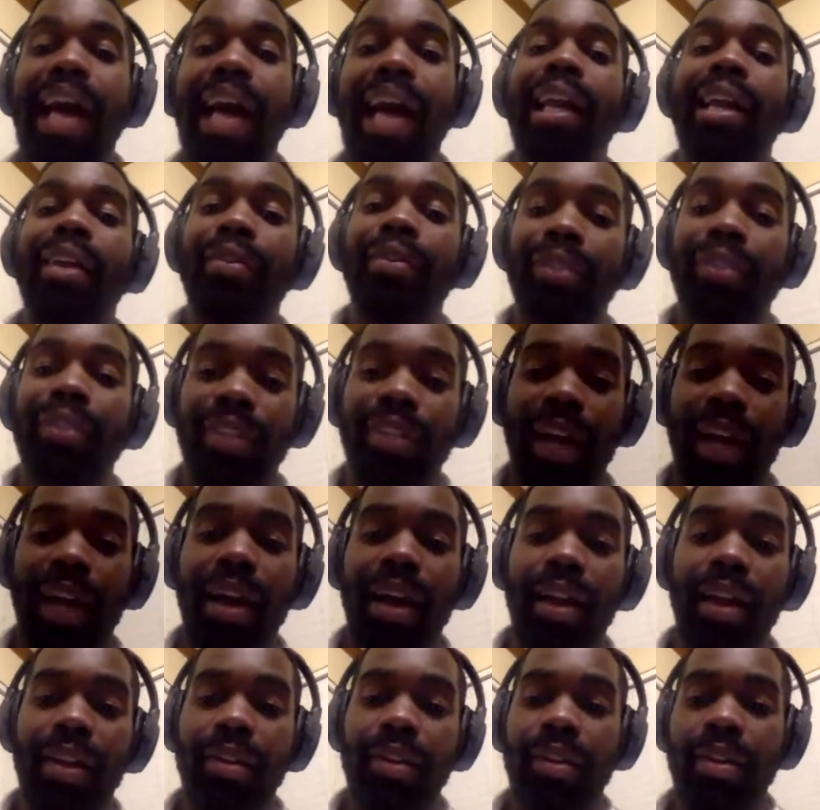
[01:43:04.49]
They didn't
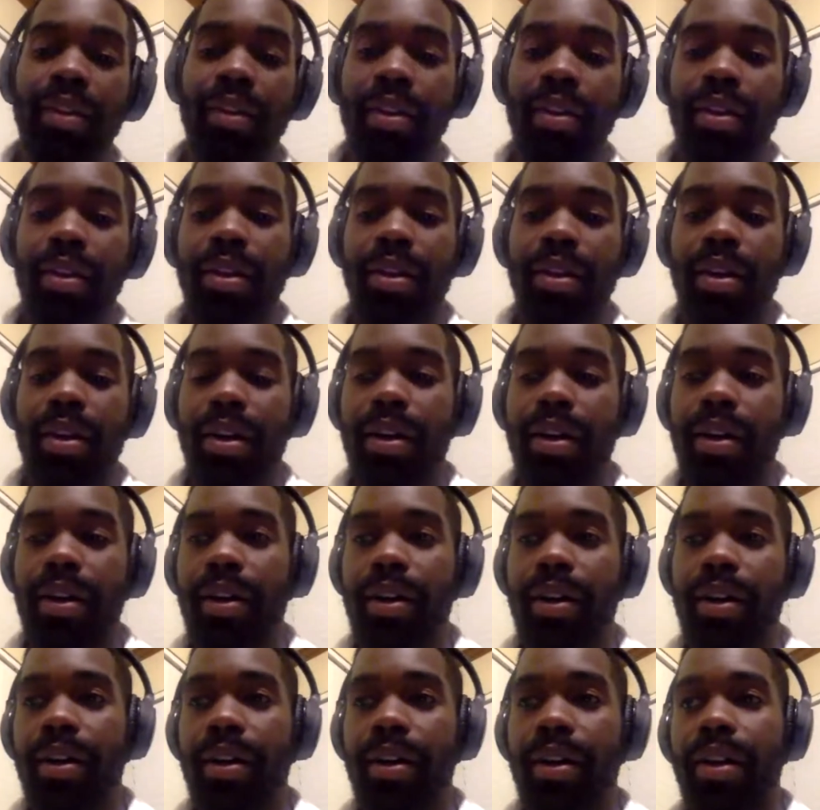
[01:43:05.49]
die; they resigned.
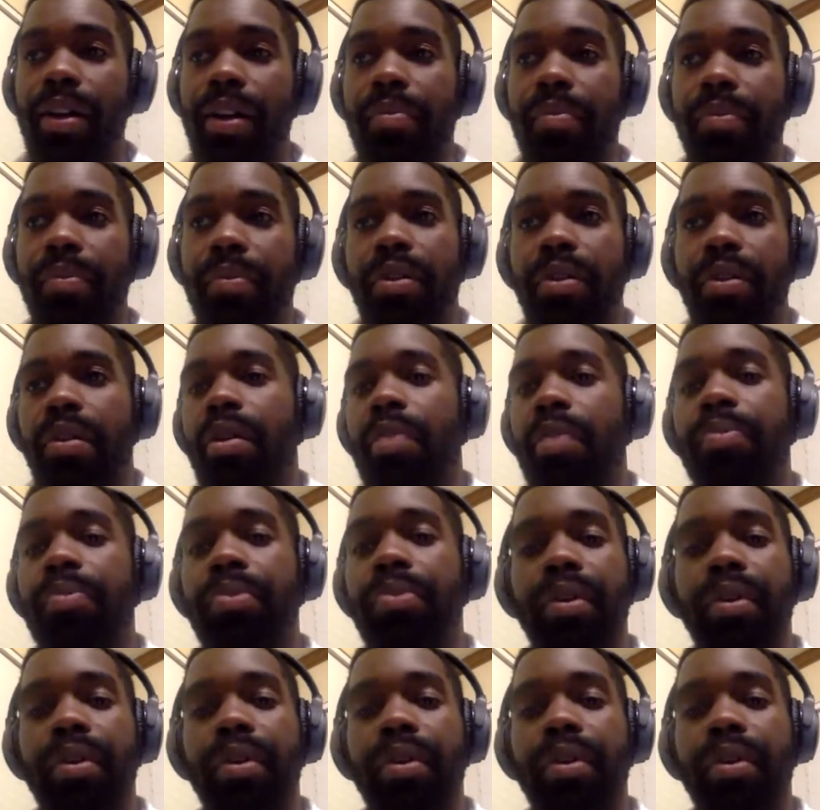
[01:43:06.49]
And you know,